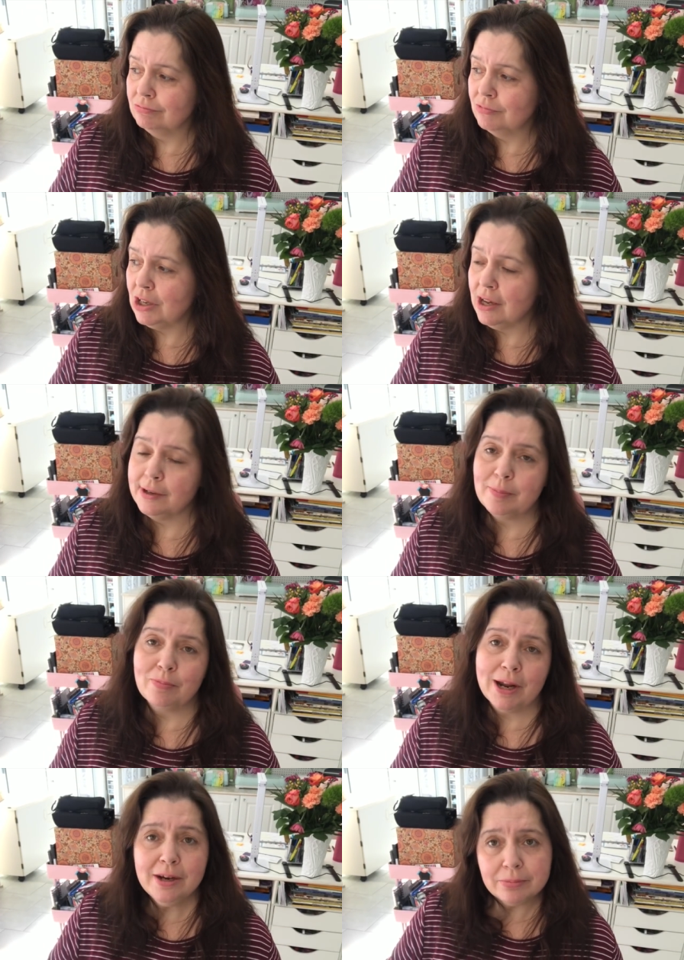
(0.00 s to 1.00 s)
what kind
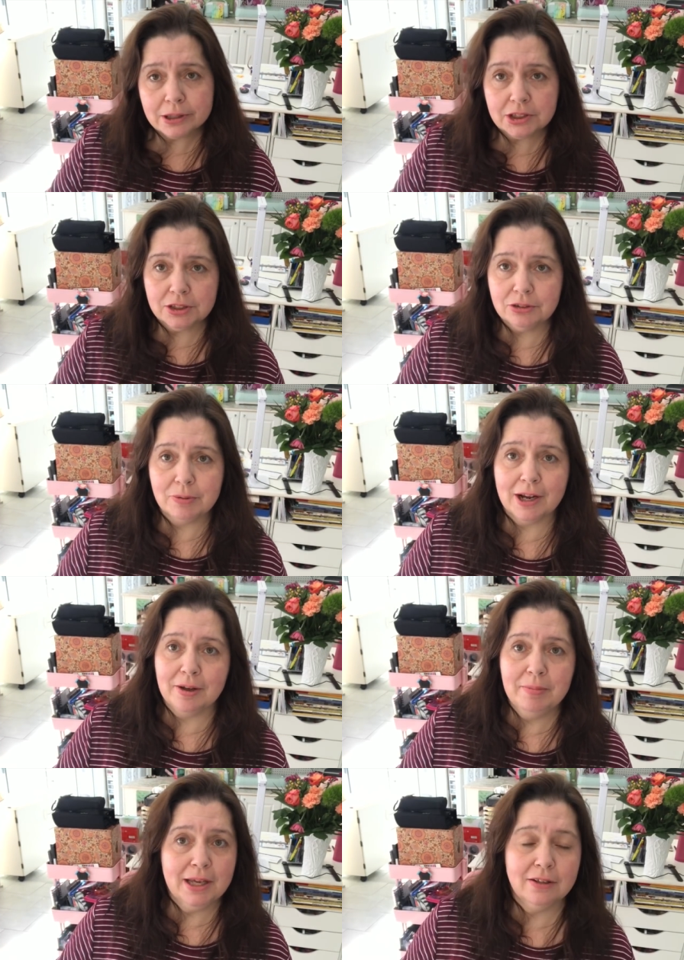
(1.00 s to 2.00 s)
of paintbrush do you
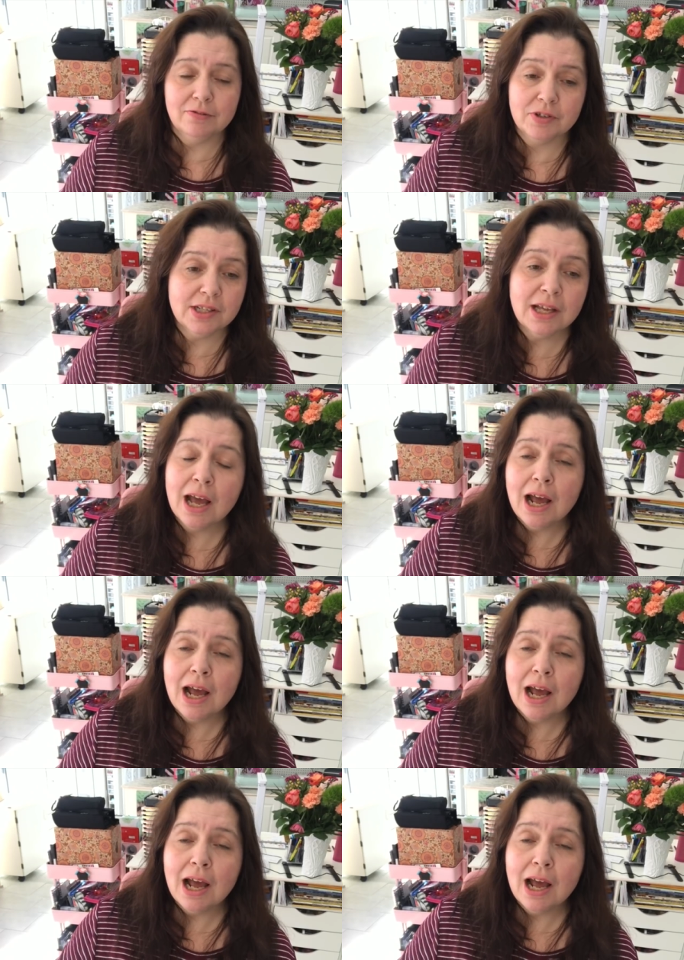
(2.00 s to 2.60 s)
recommend for this?